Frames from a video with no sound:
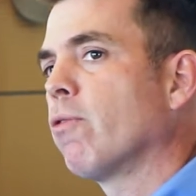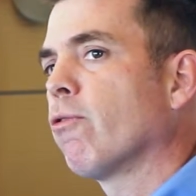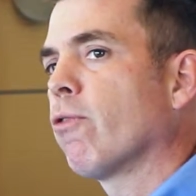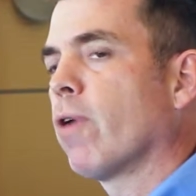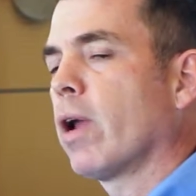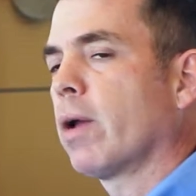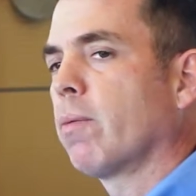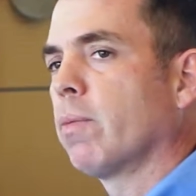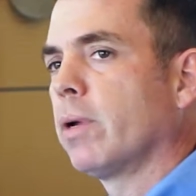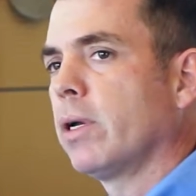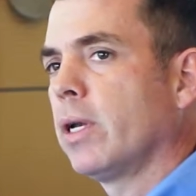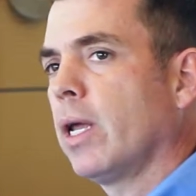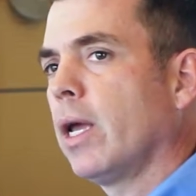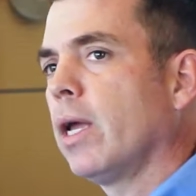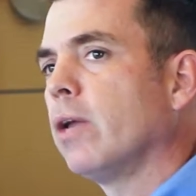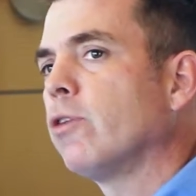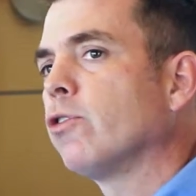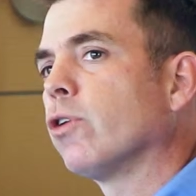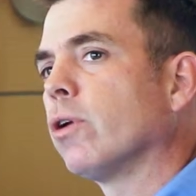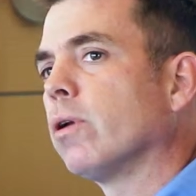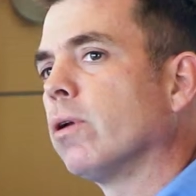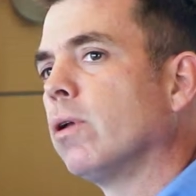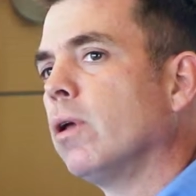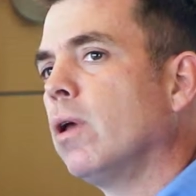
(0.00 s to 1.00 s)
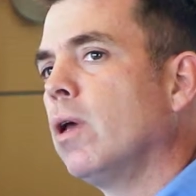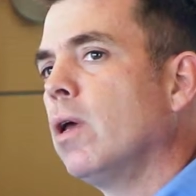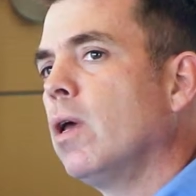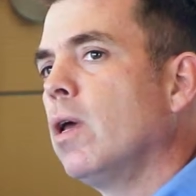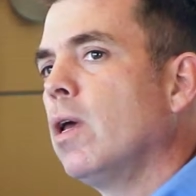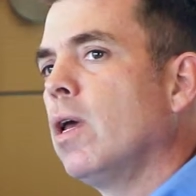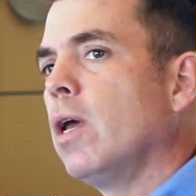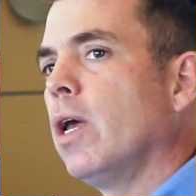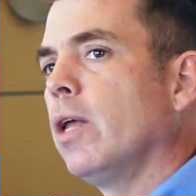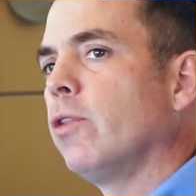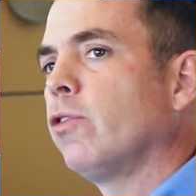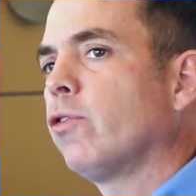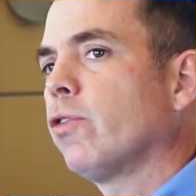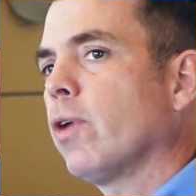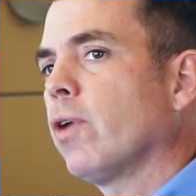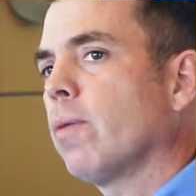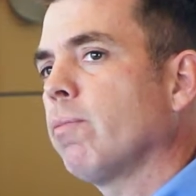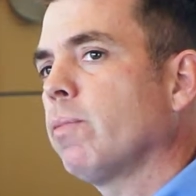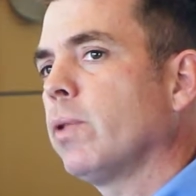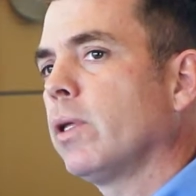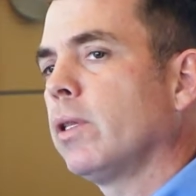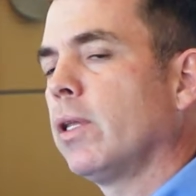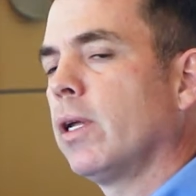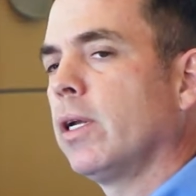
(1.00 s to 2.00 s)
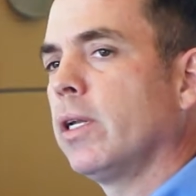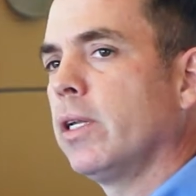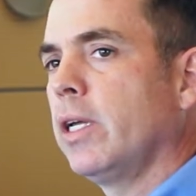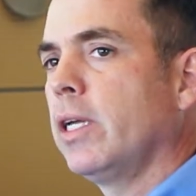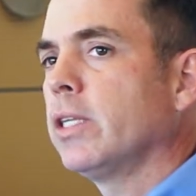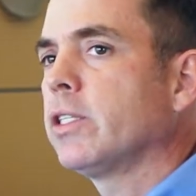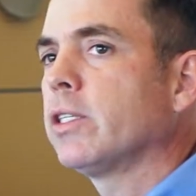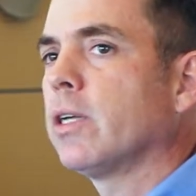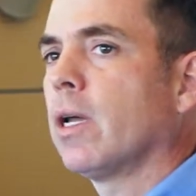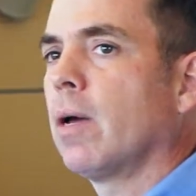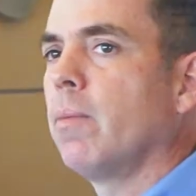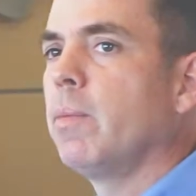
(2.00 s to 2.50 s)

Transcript: fragmentation. It's something that isn't